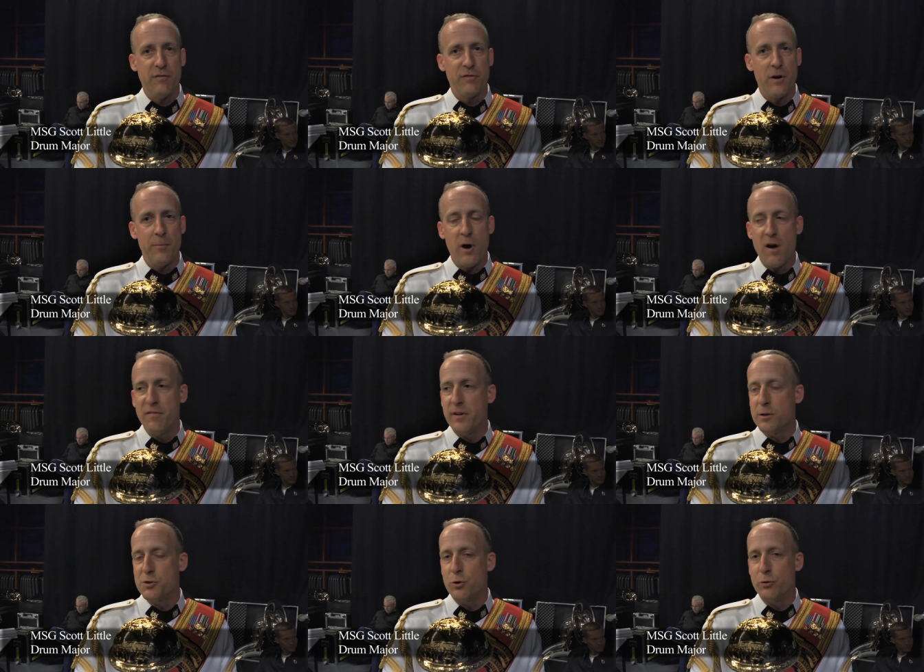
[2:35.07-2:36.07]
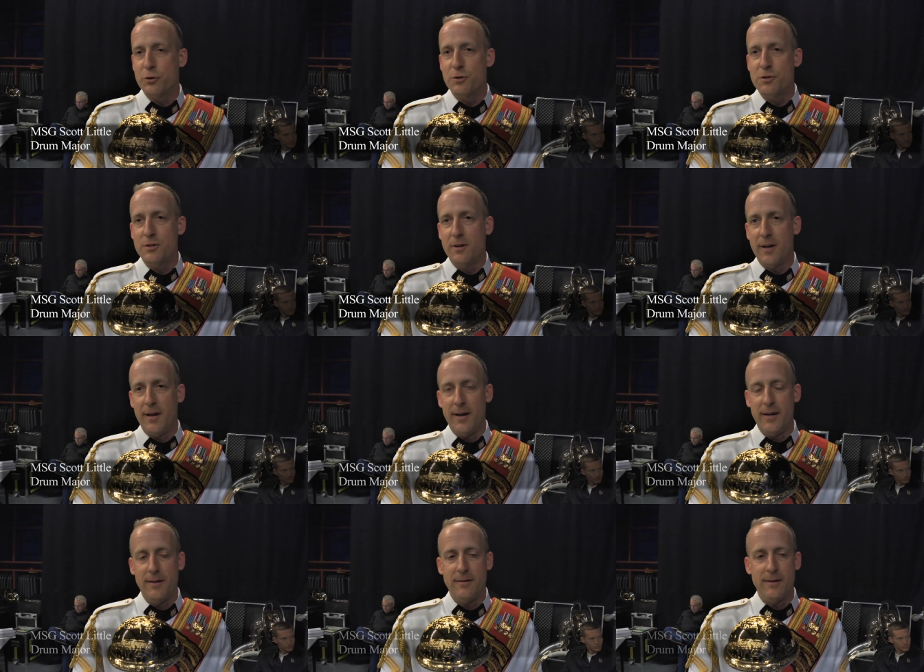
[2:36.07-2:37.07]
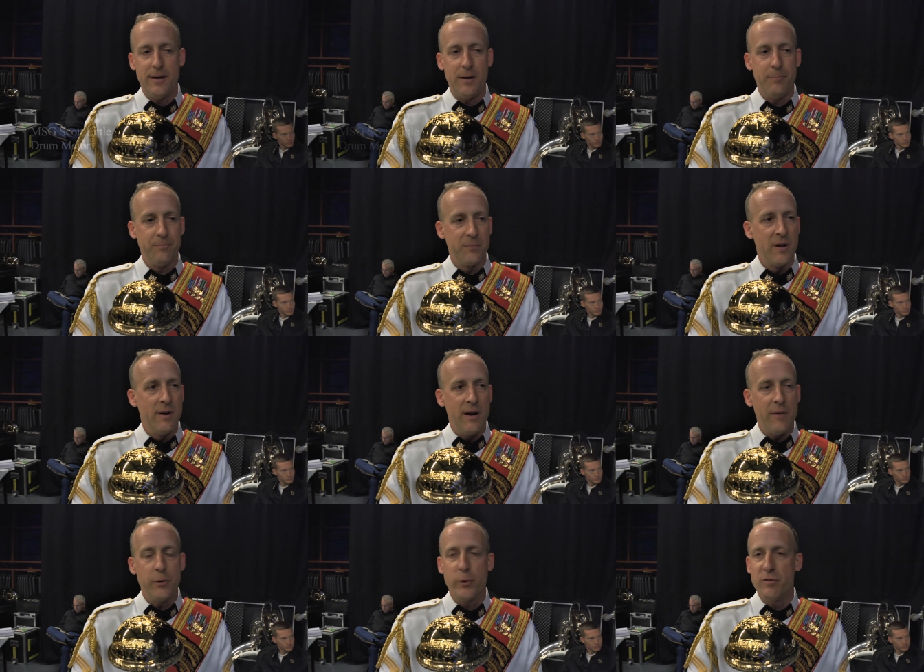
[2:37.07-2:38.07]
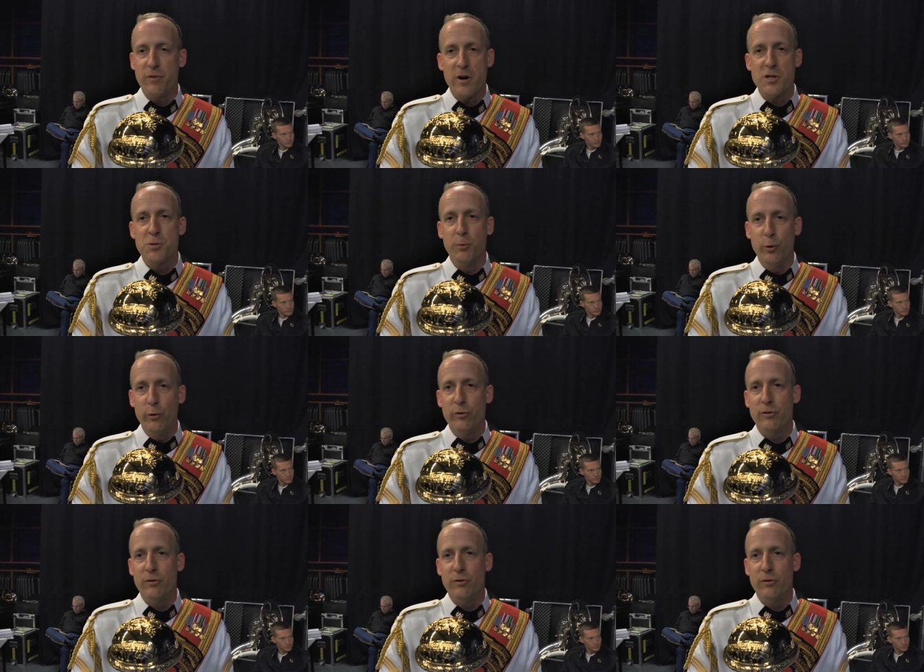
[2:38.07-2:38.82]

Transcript: from our fellow soldiers, and um, everything went very smooth.